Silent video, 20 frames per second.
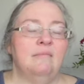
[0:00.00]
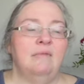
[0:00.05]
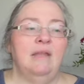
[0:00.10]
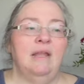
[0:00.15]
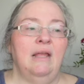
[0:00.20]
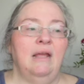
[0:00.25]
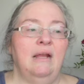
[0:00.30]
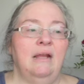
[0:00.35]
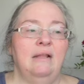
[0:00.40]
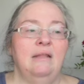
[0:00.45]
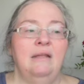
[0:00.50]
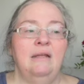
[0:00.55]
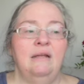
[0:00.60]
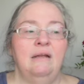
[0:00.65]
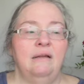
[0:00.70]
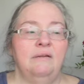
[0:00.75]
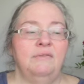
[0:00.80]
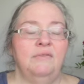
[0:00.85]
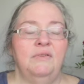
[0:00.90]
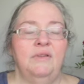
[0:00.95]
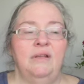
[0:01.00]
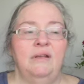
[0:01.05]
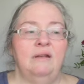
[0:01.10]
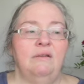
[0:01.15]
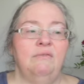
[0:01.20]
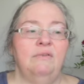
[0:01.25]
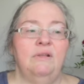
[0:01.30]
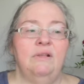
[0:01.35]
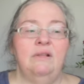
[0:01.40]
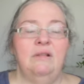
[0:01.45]
I think I've said
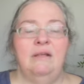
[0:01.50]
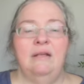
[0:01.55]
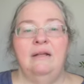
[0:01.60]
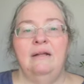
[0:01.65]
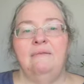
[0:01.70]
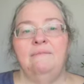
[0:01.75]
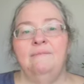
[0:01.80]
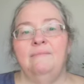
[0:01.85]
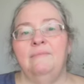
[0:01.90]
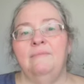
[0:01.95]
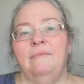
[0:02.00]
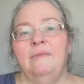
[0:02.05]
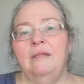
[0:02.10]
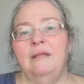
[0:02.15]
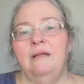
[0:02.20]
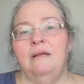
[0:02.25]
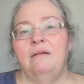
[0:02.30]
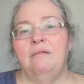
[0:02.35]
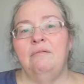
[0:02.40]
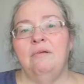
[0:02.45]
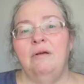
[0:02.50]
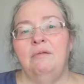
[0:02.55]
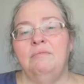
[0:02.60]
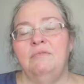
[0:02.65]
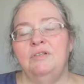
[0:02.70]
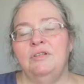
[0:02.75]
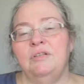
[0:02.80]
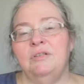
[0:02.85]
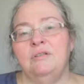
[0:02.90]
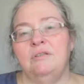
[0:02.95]
everything. I'm
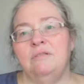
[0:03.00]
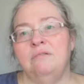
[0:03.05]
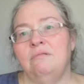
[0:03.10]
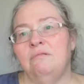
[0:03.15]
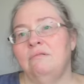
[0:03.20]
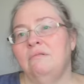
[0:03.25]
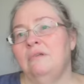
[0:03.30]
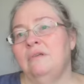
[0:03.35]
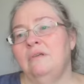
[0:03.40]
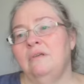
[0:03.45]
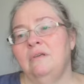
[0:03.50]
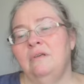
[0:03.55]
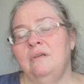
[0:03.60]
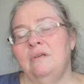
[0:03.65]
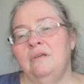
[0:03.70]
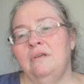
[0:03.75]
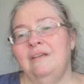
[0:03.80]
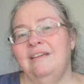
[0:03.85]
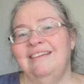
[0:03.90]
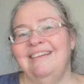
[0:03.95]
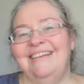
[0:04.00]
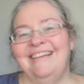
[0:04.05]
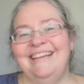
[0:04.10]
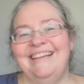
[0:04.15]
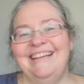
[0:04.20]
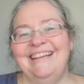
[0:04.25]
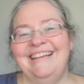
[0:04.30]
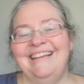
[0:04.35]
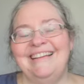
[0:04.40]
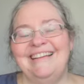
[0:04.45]
just
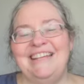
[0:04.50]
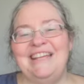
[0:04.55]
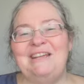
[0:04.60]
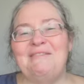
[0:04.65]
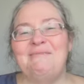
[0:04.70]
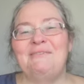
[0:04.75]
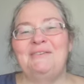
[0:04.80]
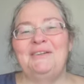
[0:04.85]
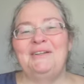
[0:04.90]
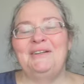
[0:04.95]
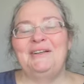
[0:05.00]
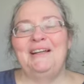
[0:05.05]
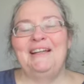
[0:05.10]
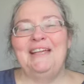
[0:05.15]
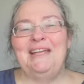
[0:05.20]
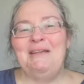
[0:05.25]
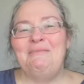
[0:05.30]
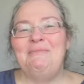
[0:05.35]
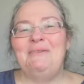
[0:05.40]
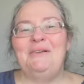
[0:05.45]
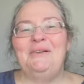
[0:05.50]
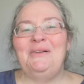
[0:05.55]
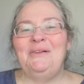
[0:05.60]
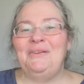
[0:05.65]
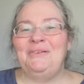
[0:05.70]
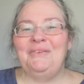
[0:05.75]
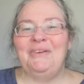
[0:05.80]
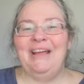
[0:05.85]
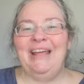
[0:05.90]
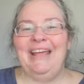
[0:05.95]
keep on keeping
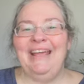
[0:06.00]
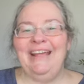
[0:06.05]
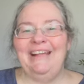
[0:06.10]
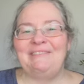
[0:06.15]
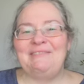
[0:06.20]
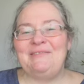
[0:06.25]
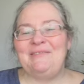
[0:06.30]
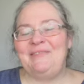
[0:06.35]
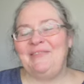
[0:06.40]
on, right?